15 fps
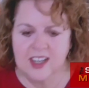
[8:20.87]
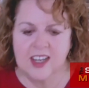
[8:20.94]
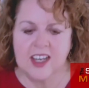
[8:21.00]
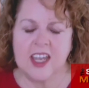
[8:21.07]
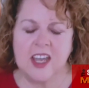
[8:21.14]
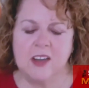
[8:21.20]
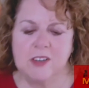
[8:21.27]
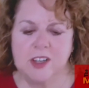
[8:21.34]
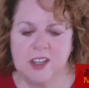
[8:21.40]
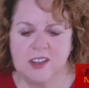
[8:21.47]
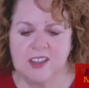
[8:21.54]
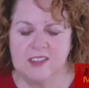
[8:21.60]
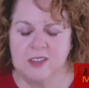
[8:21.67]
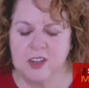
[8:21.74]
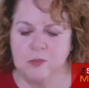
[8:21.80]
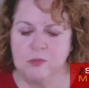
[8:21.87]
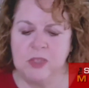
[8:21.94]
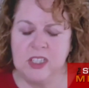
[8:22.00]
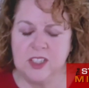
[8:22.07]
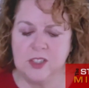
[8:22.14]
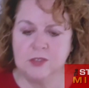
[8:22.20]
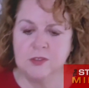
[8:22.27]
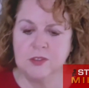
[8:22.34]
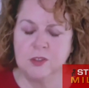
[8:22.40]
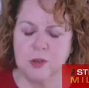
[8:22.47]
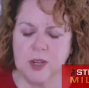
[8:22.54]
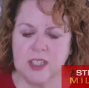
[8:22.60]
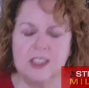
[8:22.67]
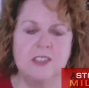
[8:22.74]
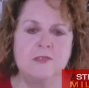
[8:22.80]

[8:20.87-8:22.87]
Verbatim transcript: counting on me to correctly